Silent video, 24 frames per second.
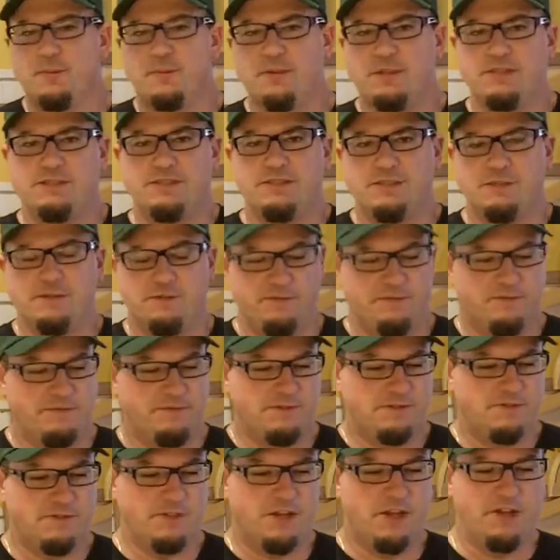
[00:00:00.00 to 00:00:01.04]
bits of
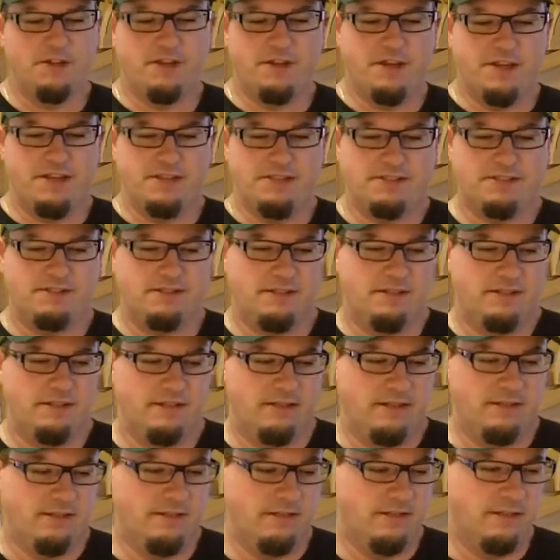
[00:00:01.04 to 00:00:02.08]
sawdust
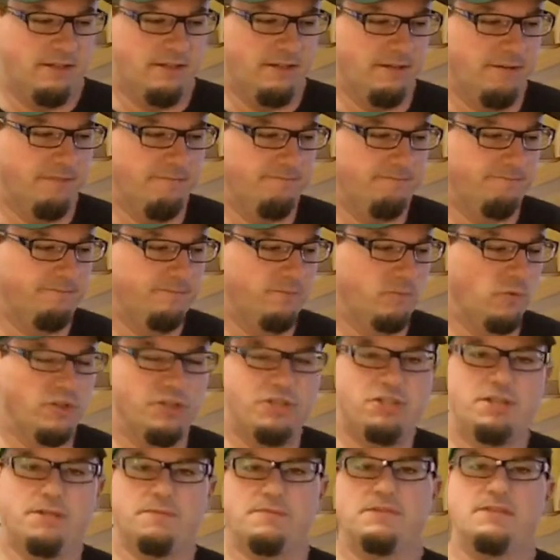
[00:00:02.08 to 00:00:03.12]
and
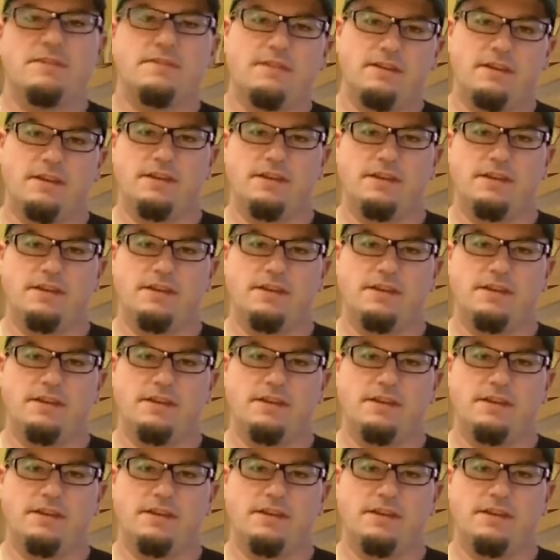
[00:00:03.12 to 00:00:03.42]
wood chips and